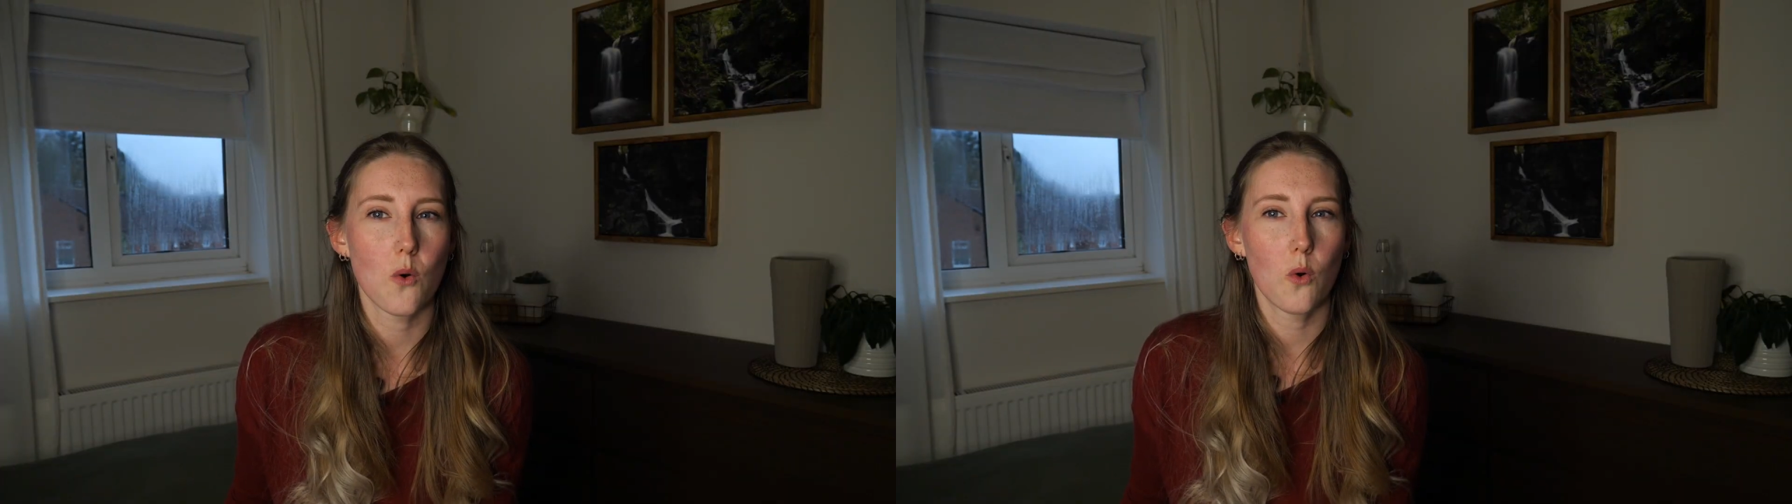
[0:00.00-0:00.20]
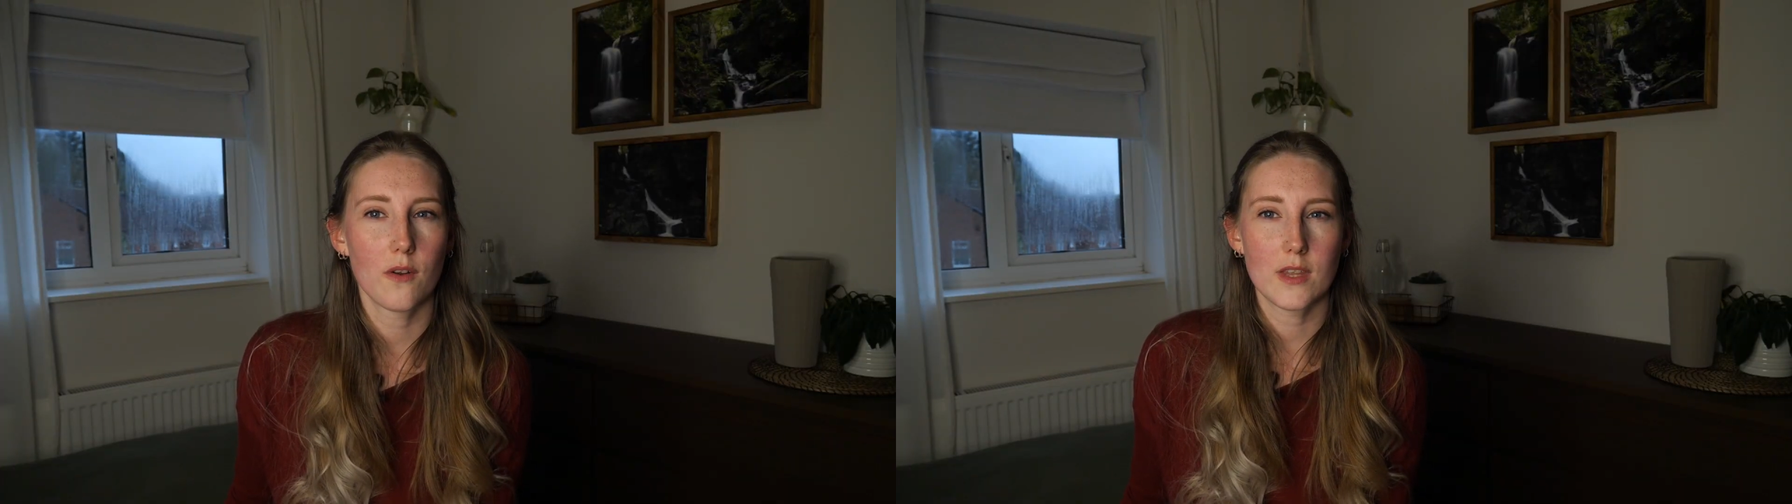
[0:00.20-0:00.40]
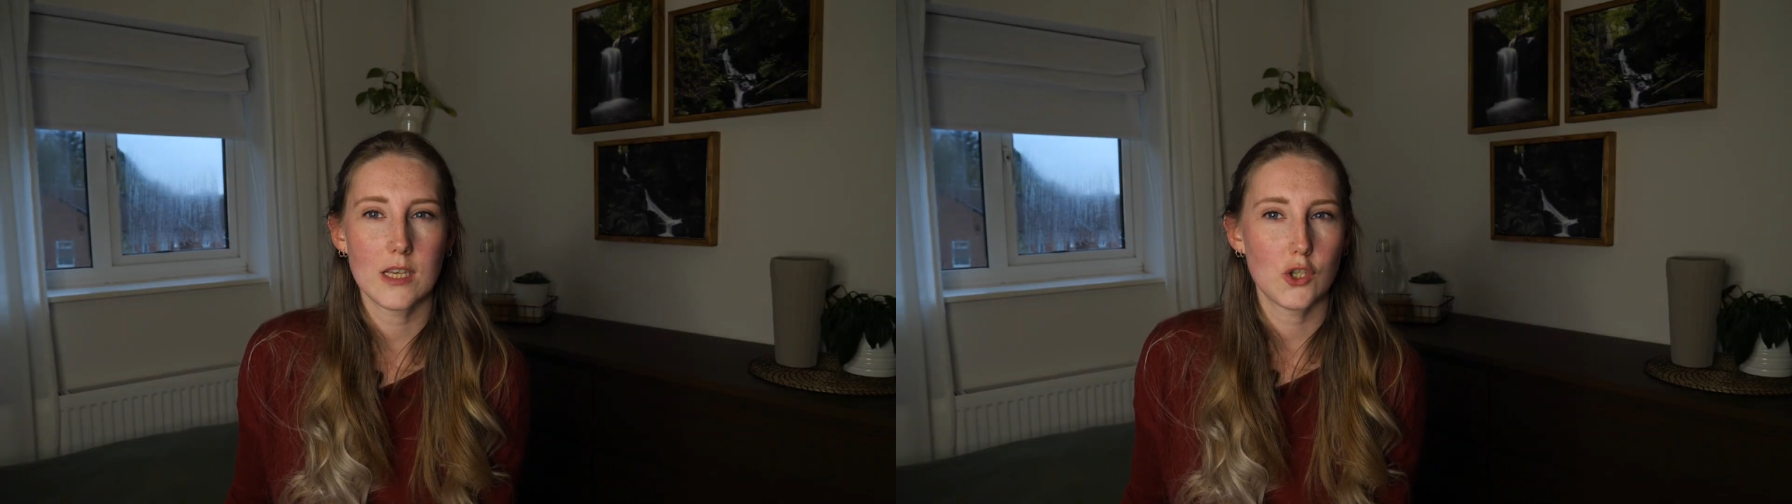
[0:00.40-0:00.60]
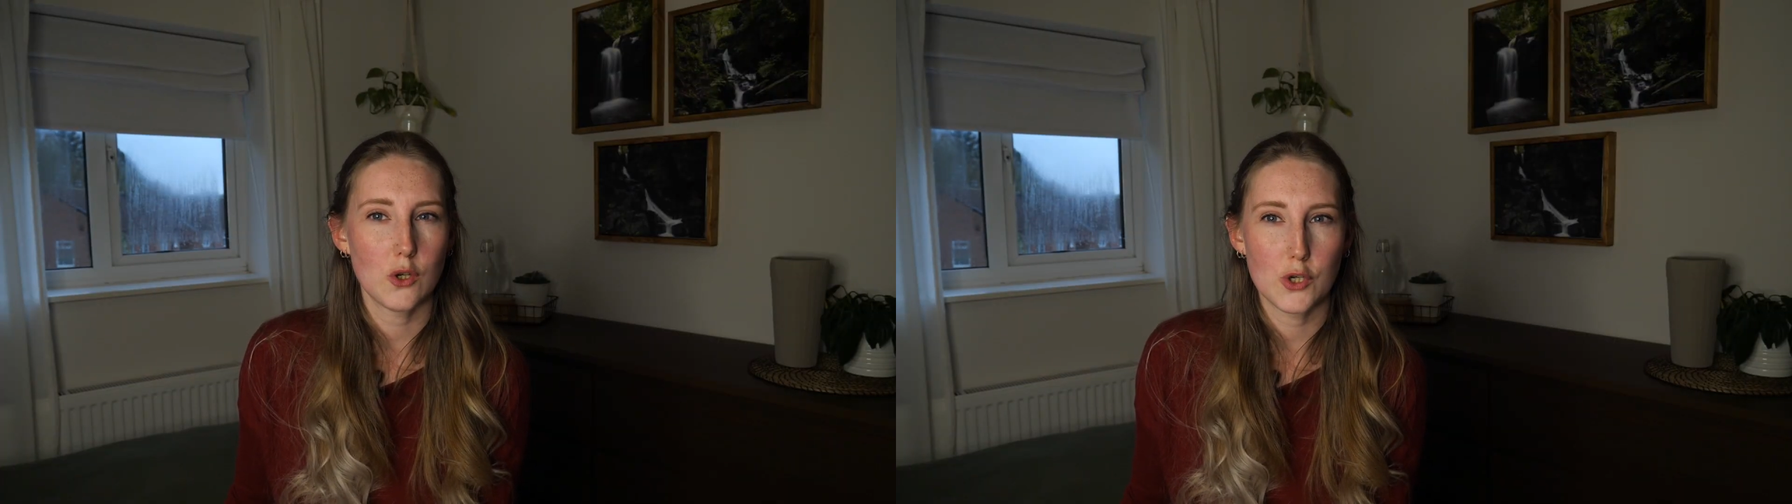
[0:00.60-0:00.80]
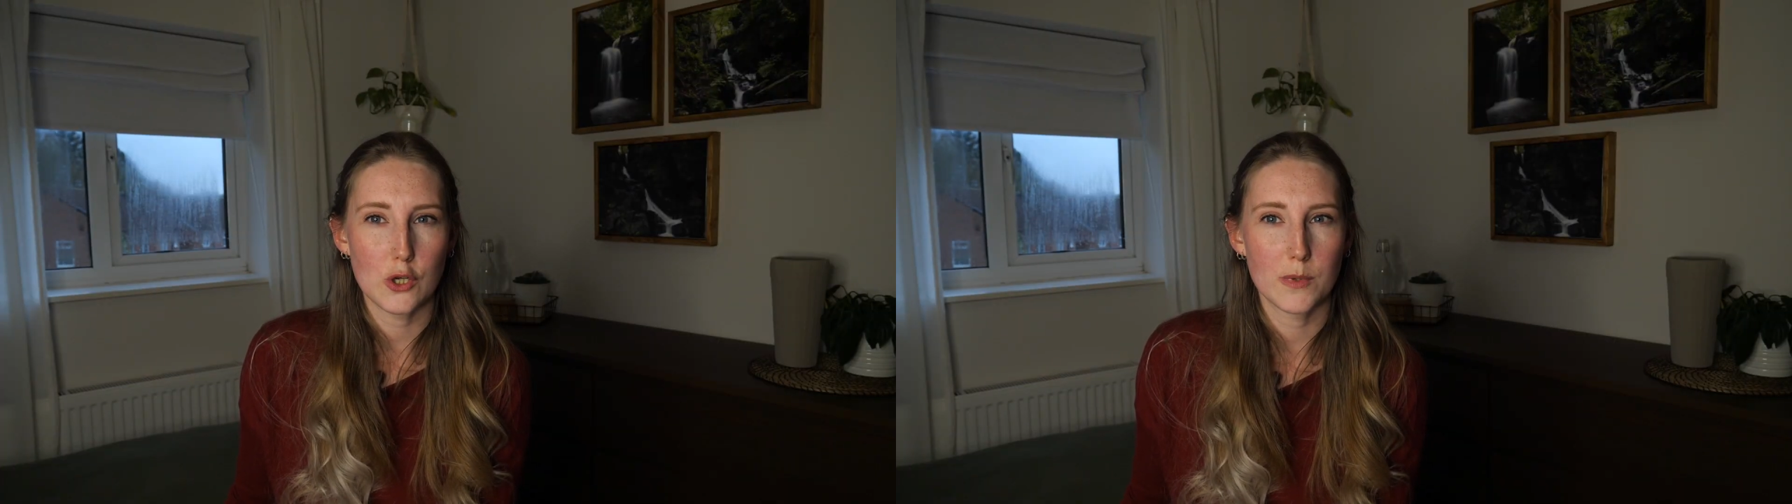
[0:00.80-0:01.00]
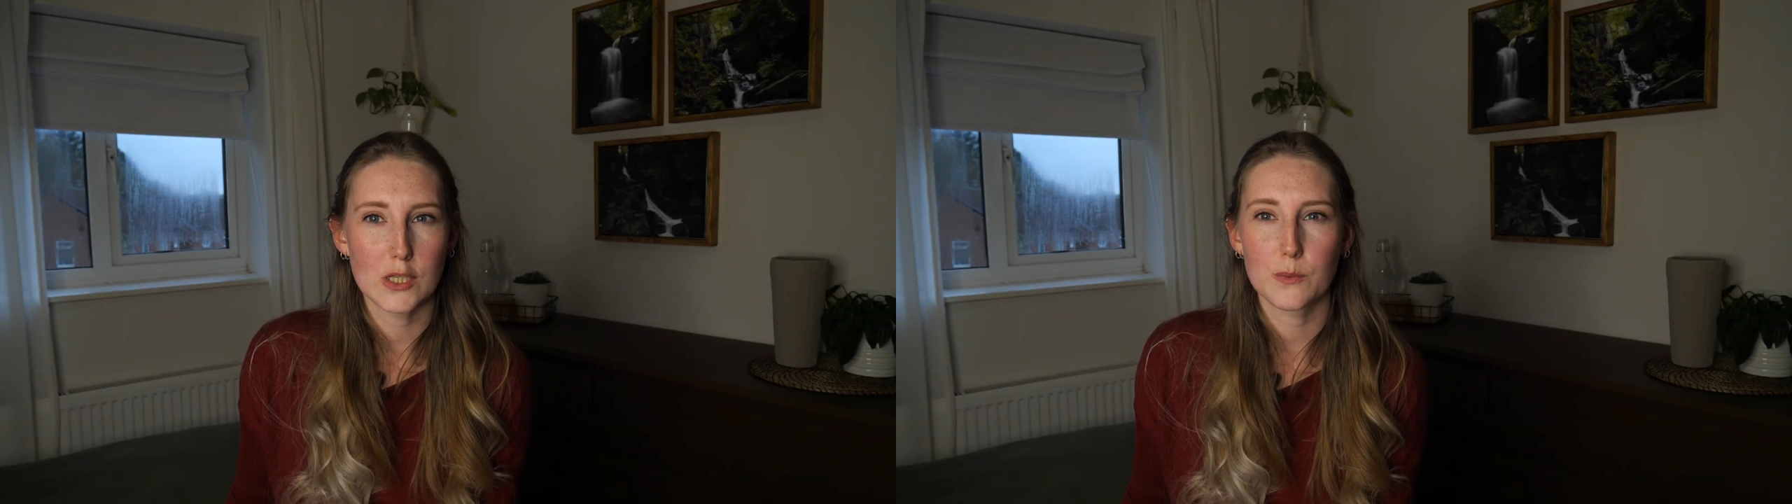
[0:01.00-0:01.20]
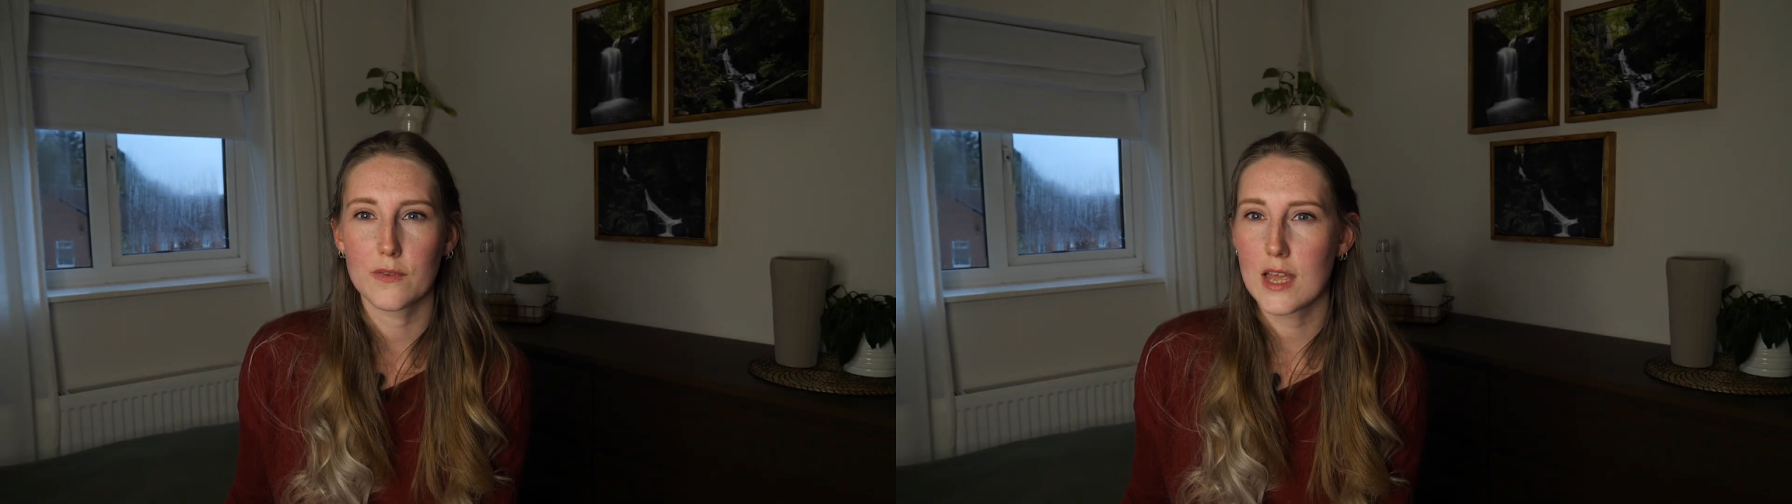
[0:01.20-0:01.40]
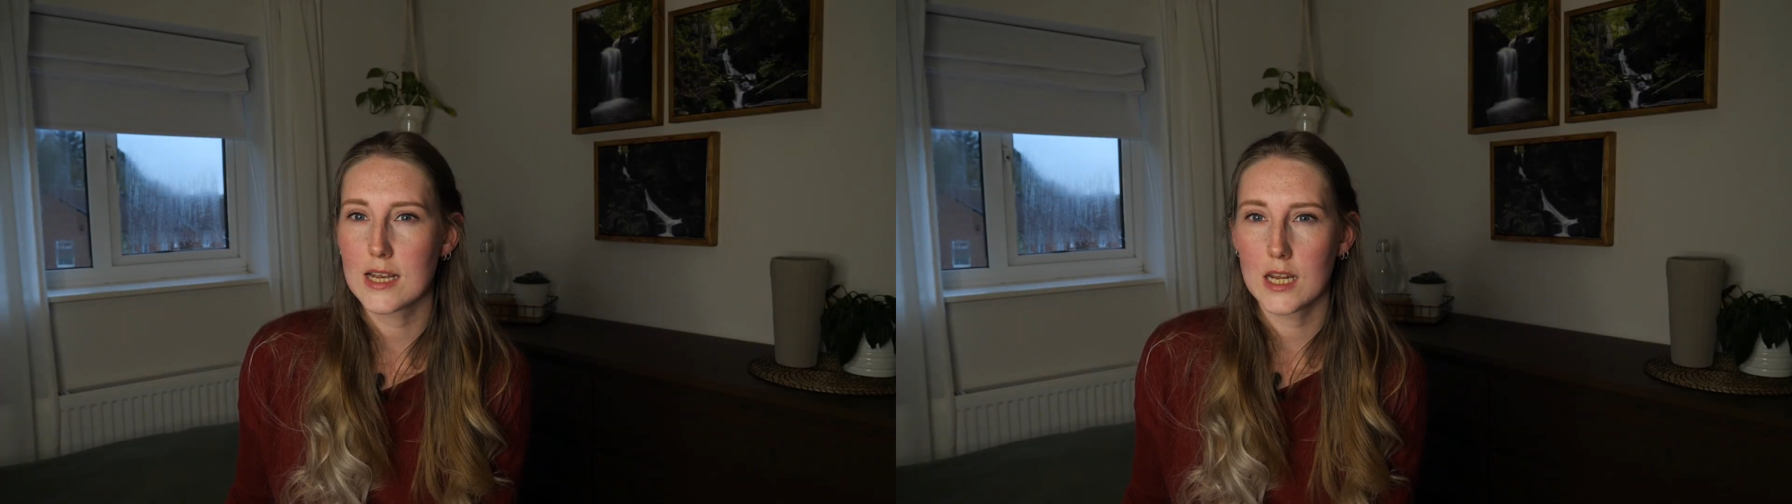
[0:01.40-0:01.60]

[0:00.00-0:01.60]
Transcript: all of these YouTubers with their